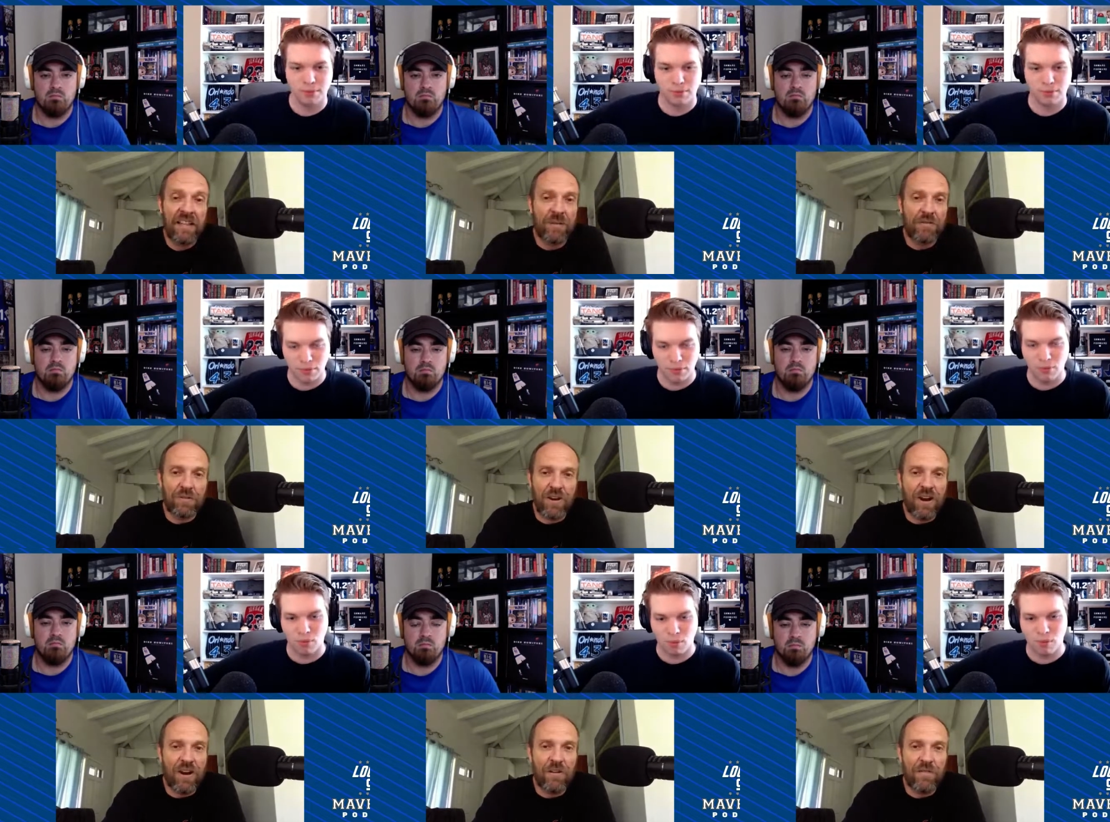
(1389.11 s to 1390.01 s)
Speaker 1: Those are
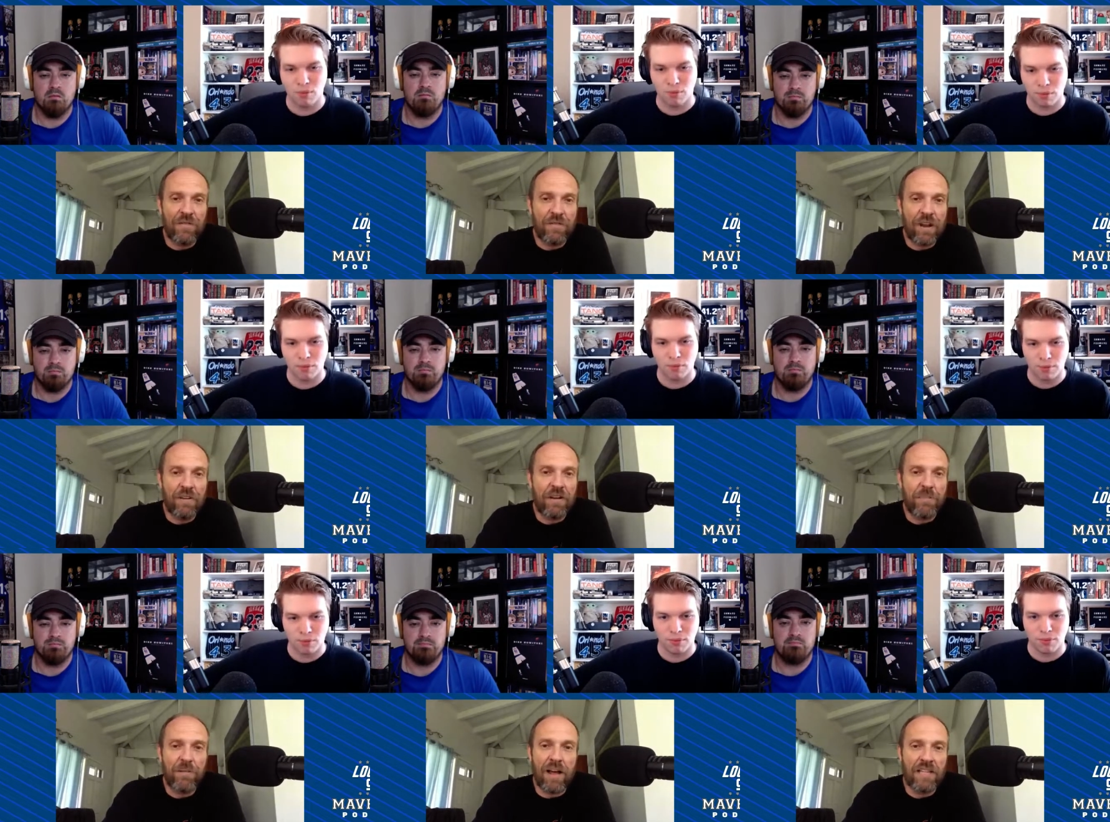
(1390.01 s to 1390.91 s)
all
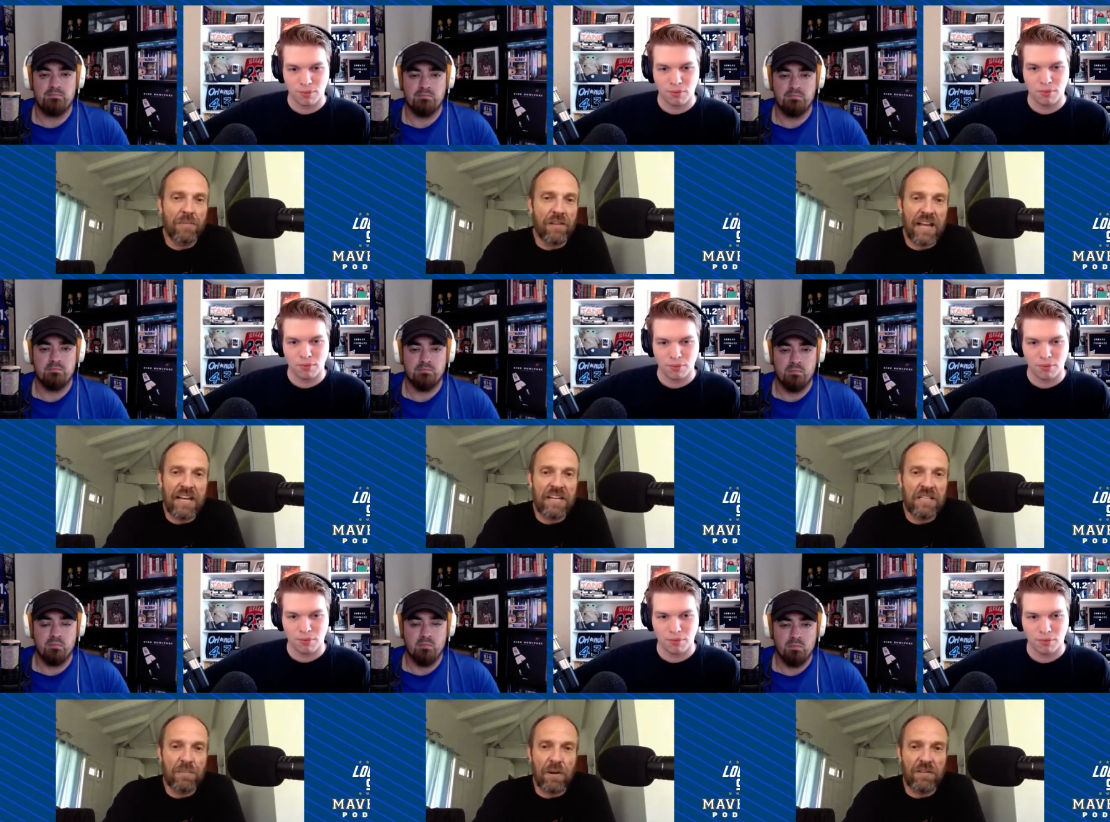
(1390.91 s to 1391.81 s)
very plausible
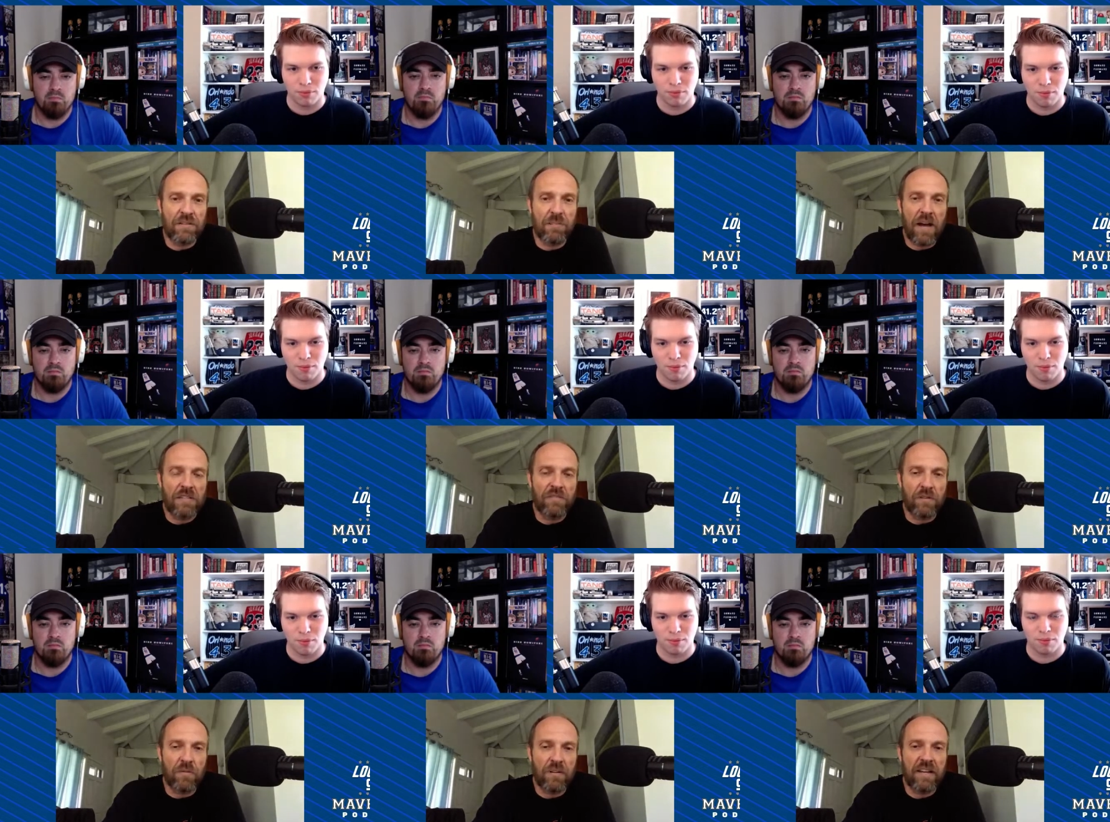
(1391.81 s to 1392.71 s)
landing spots
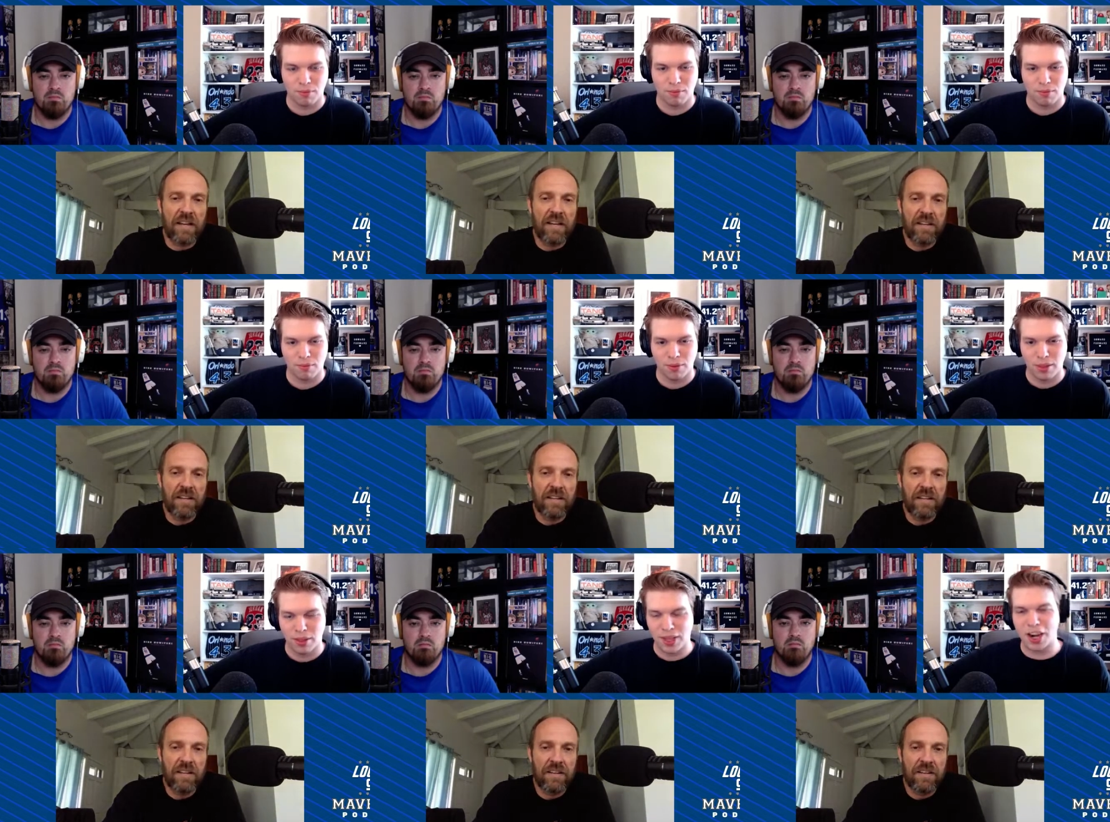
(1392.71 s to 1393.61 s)
for Duarte.
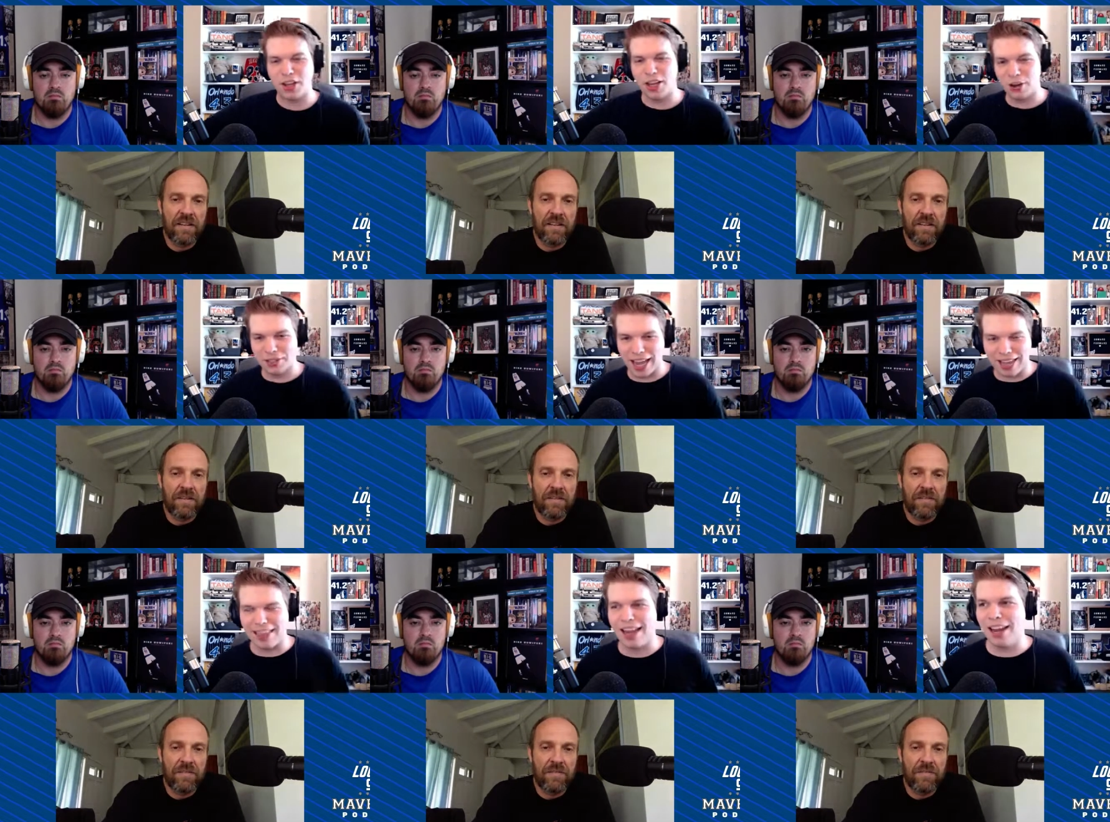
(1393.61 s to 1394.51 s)
Speaker 2: There you go. Take
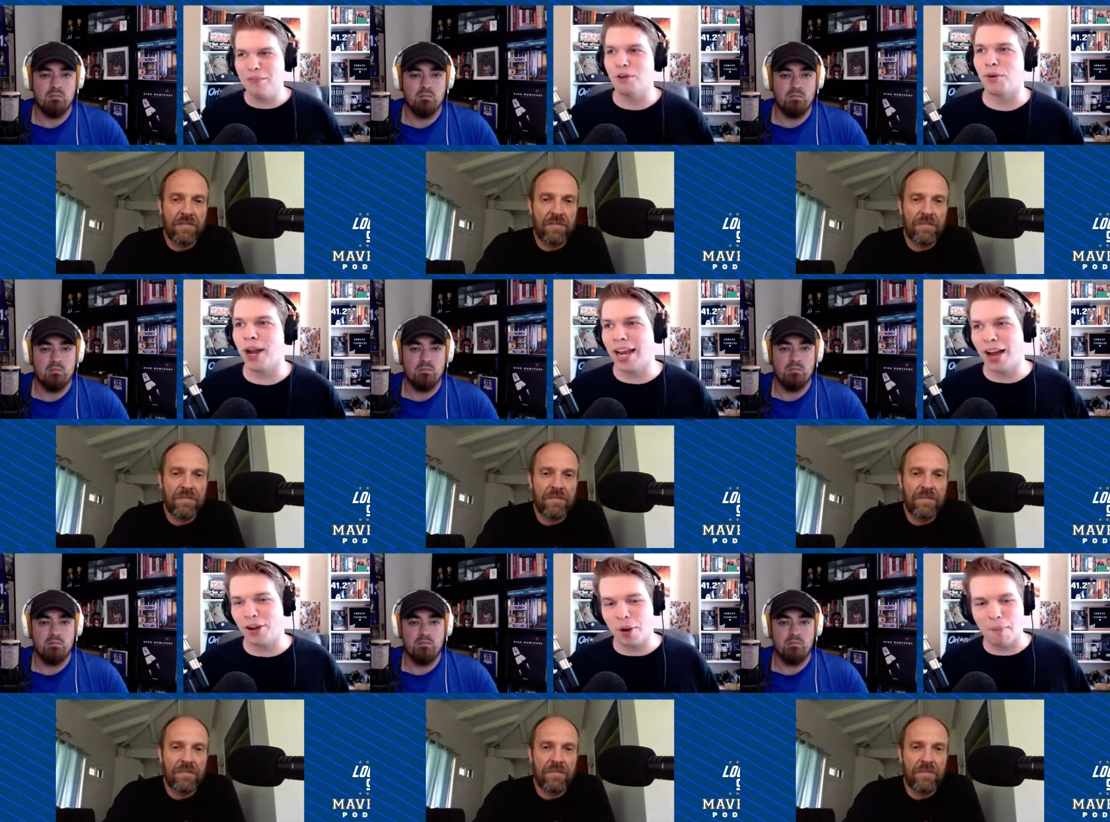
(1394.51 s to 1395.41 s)
that info right now. Go
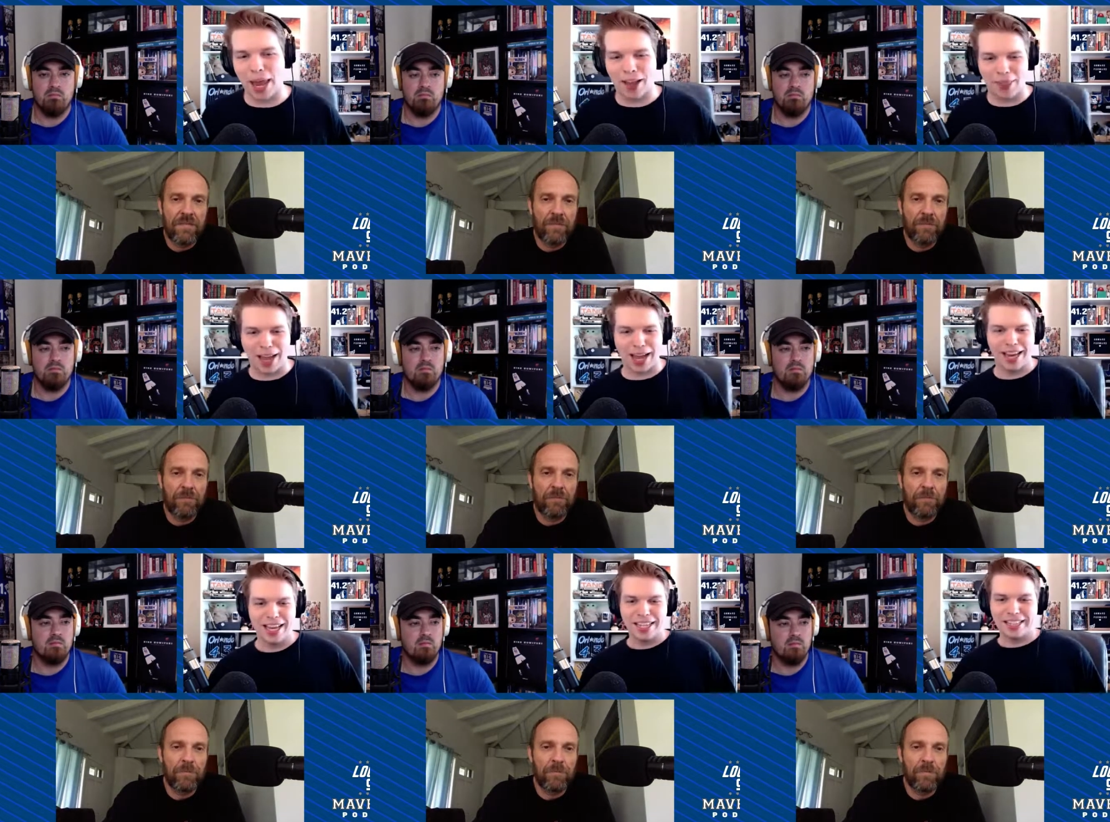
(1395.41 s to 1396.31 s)
to
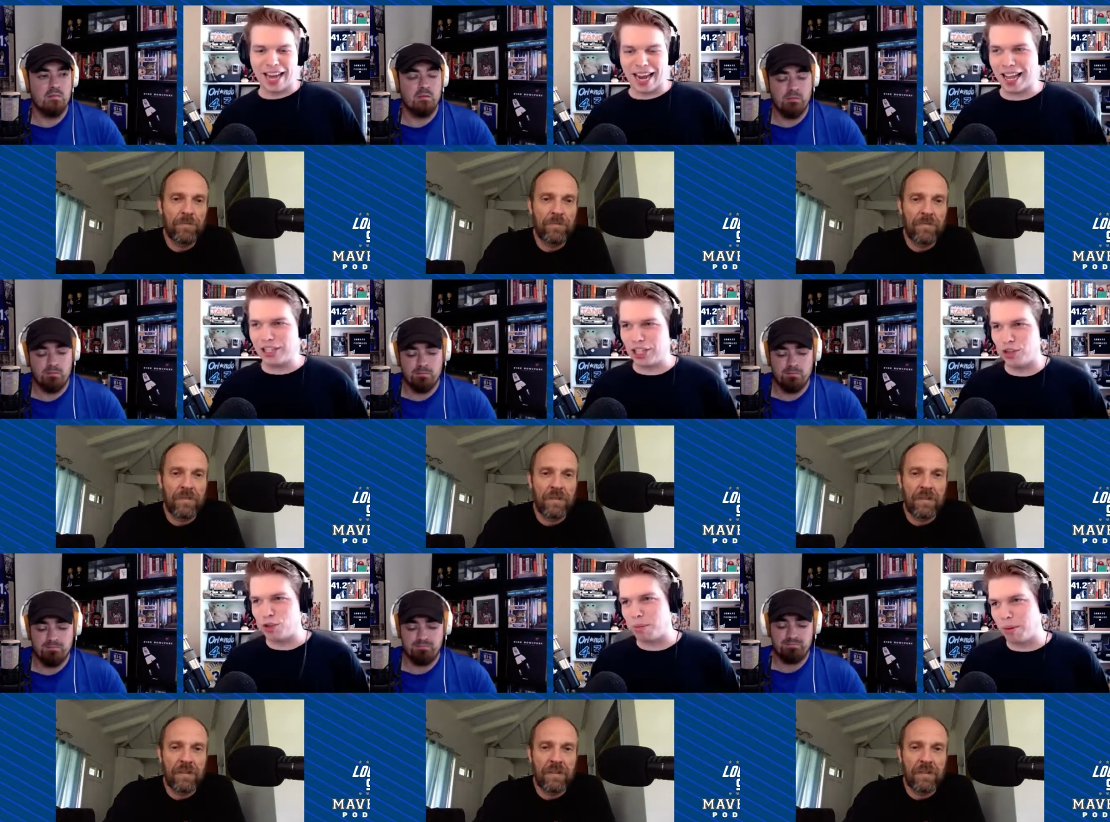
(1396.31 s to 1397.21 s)
betonline.ag. Use the
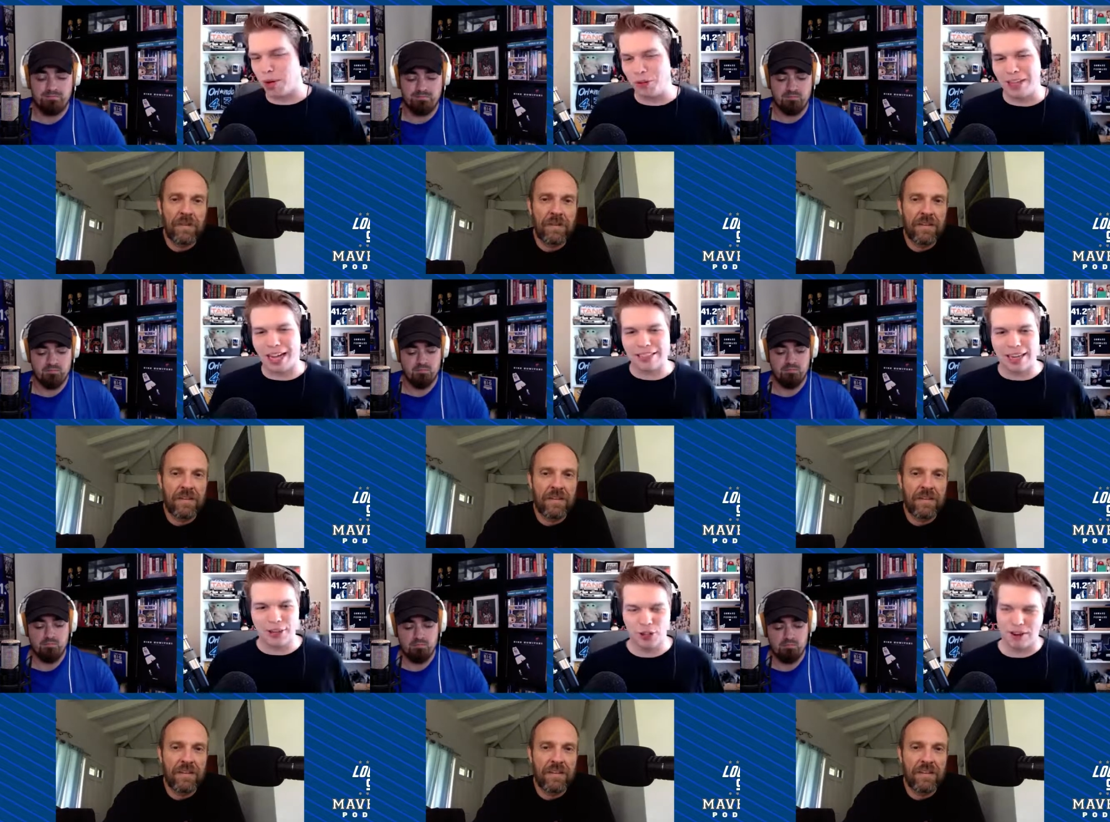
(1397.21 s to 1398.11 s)
promo code LOCKDOWN. You'll get a